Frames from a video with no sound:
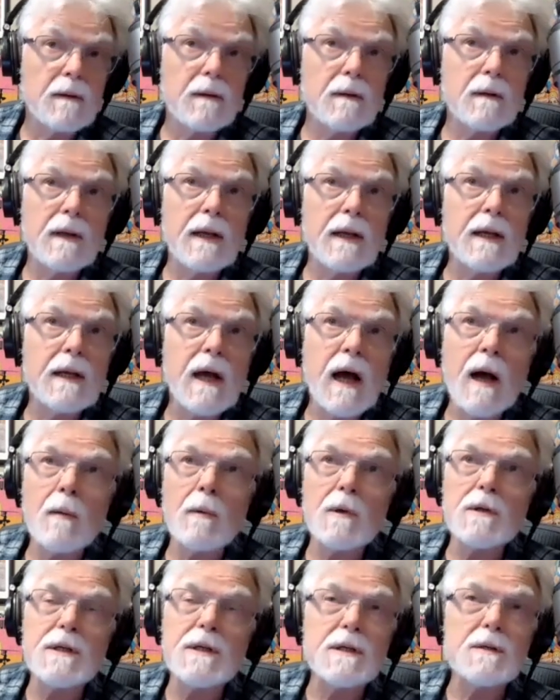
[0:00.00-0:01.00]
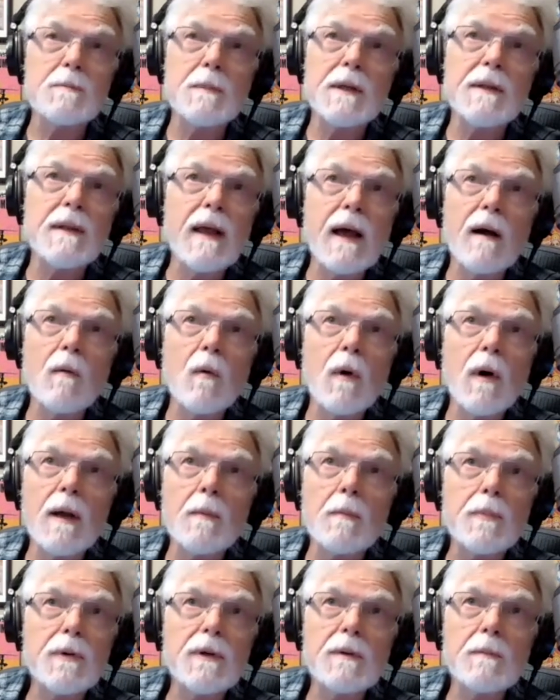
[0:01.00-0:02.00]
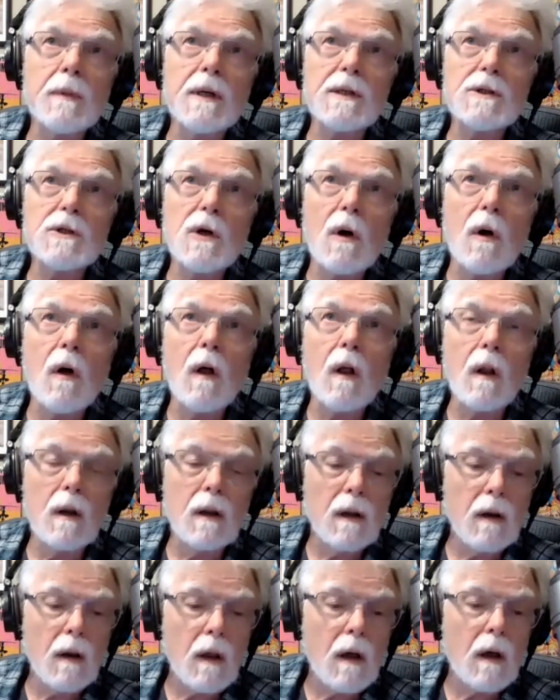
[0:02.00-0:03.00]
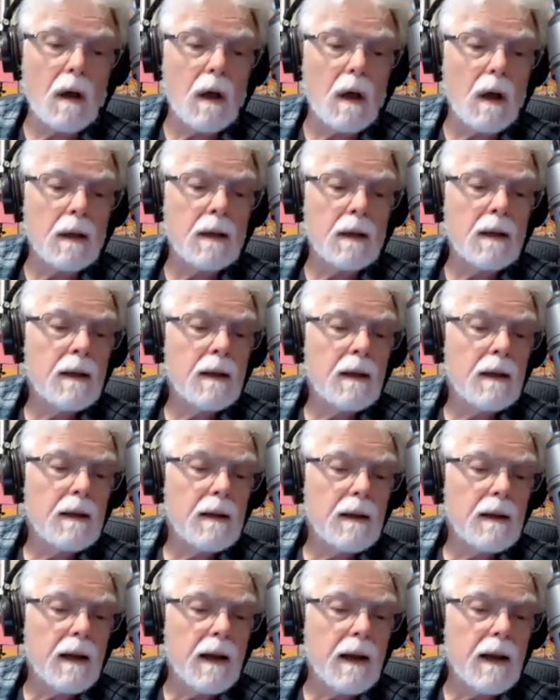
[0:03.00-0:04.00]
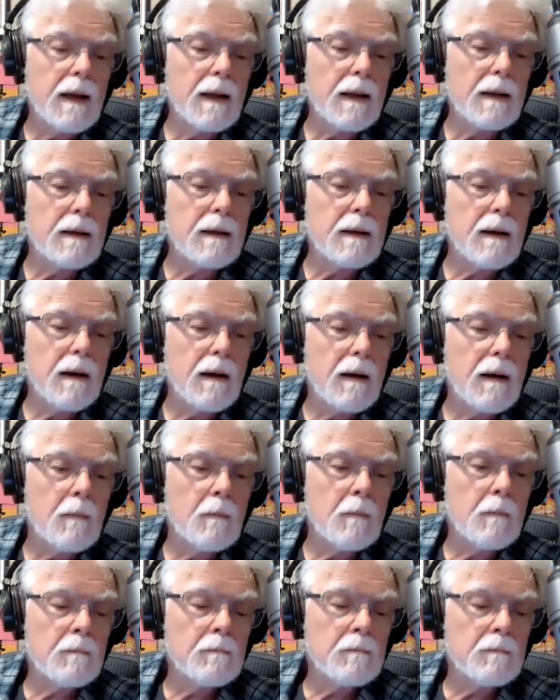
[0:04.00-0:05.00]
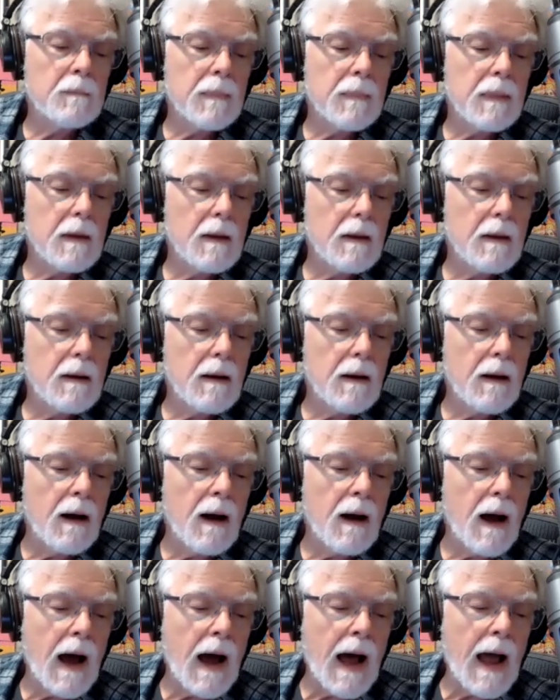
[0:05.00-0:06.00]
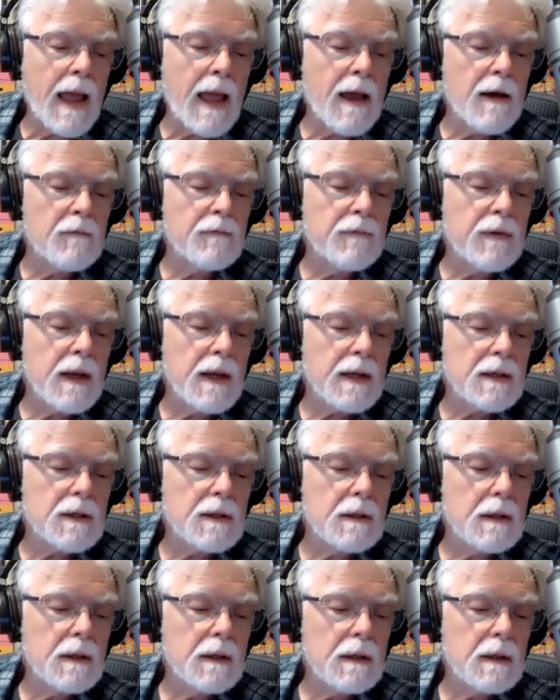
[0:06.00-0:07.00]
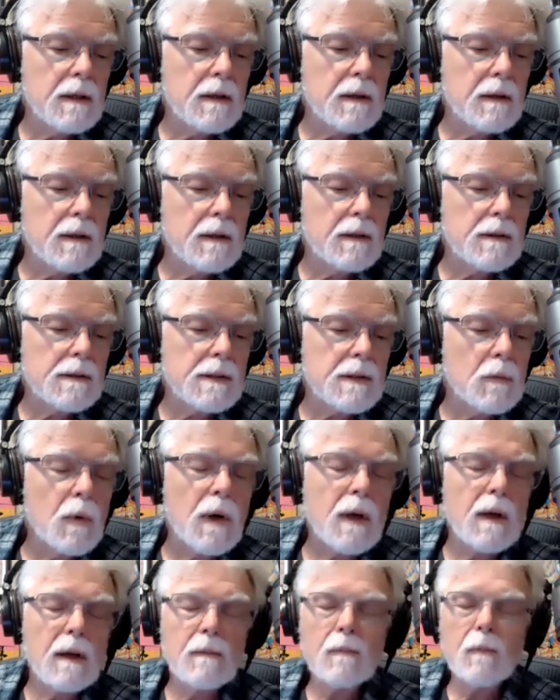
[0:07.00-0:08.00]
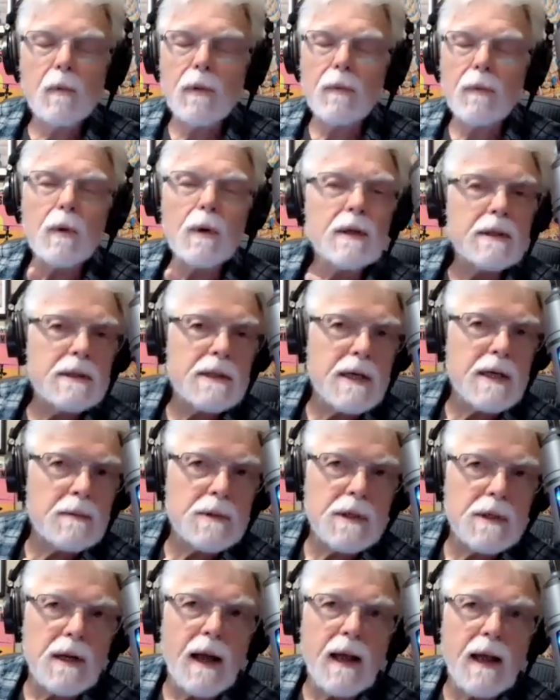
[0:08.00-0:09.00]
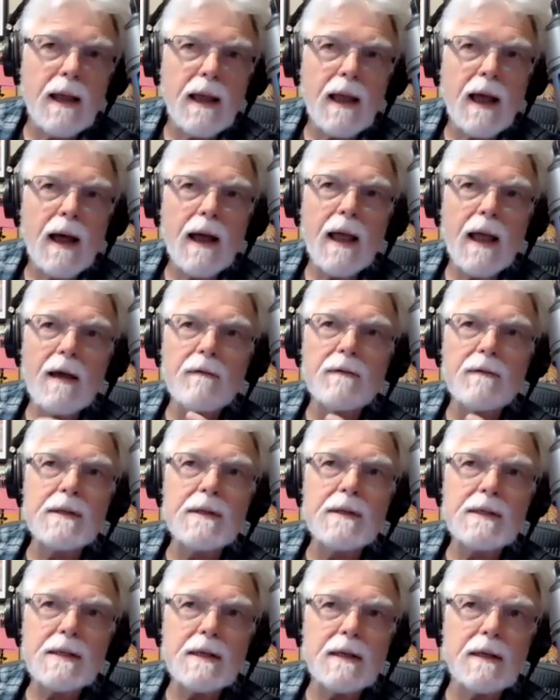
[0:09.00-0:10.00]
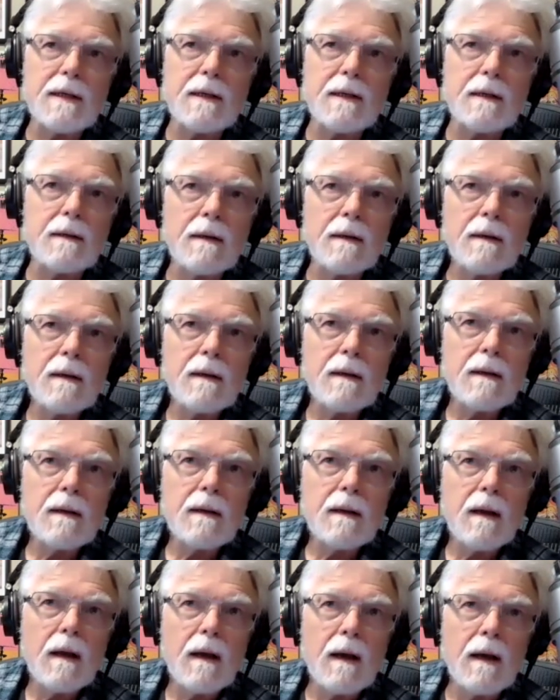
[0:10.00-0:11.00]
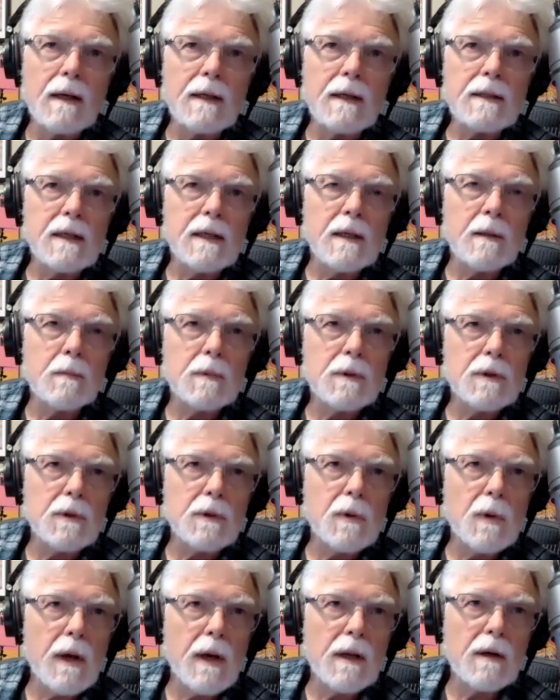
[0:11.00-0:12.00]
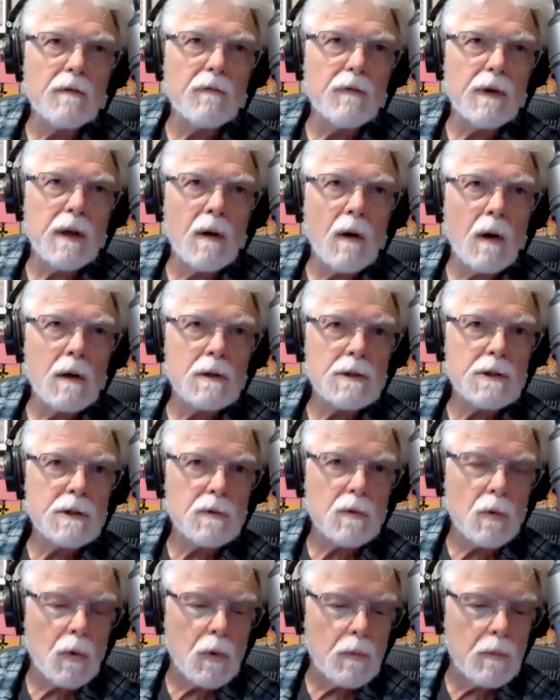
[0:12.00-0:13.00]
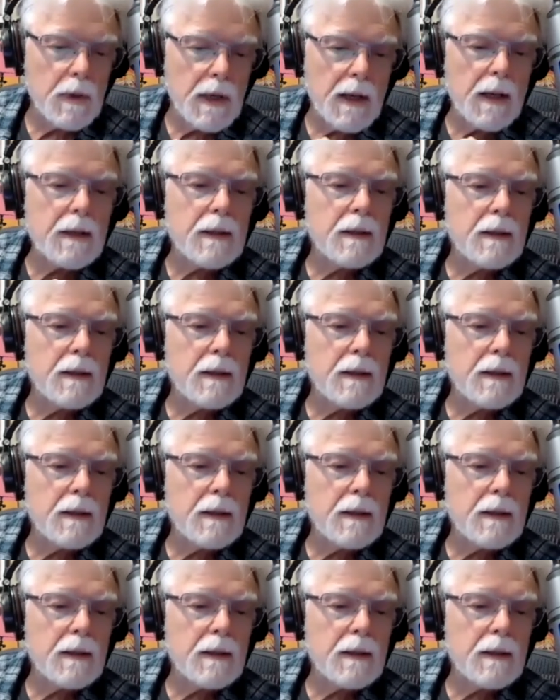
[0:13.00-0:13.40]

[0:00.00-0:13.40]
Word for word: E-commerce has been that way pretty much all along, and I have yet to see, well, with one exception, I haven't seen an attempt to create a VR store, but